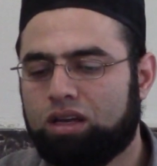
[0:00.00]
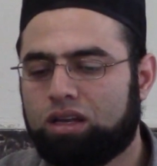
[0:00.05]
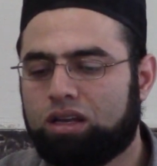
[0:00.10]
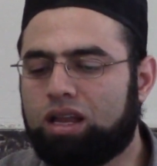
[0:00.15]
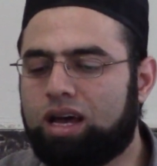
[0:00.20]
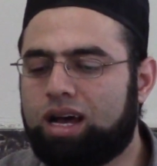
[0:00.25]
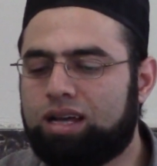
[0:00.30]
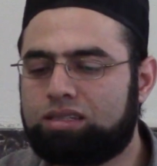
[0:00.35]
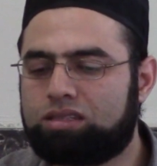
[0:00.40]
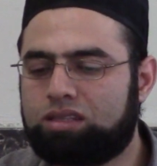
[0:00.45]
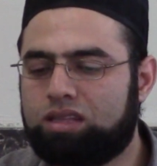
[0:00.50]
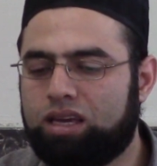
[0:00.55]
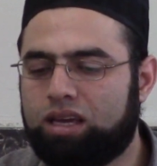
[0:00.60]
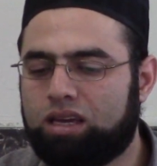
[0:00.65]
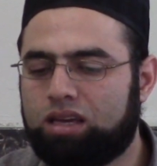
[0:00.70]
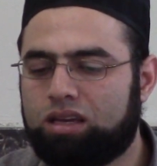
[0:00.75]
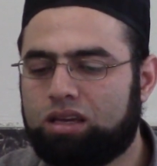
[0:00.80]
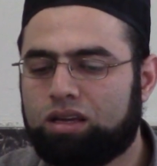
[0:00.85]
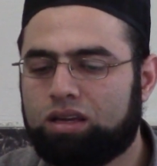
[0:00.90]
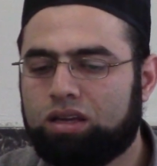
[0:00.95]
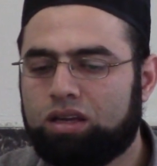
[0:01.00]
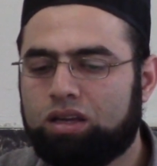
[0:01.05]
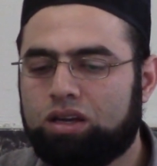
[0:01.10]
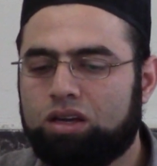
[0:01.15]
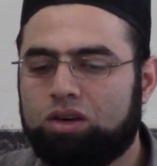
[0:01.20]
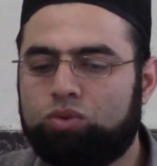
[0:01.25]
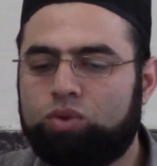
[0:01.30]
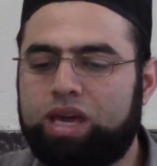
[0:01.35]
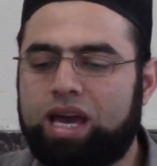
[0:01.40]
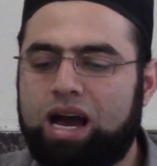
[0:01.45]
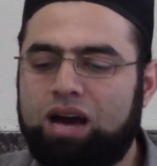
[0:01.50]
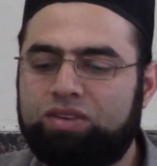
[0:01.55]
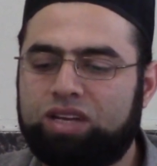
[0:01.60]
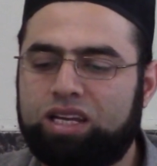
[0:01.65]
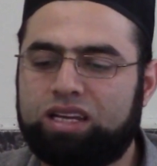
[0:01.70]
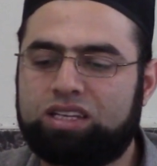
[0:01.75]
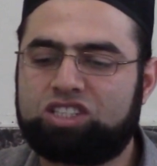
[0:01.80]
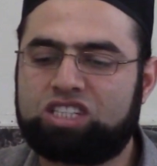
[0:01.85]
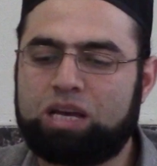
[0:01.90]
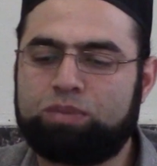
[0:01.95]
Last thing, we have an
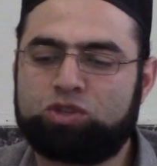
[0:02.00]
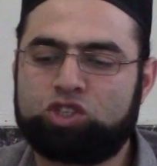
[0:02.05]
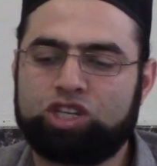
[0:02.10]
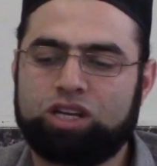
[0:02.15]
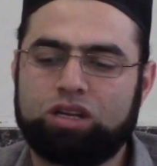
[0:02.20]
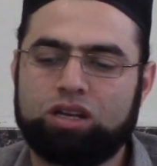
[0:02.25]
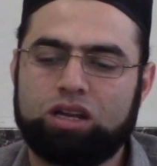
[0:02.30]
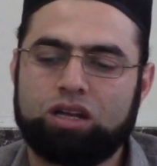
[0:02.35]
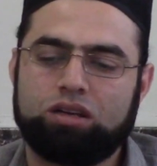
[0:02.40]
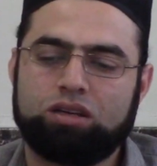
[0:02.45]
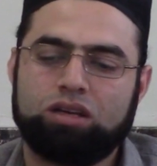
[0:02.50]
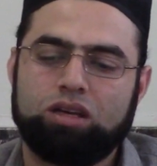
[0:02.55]
exception,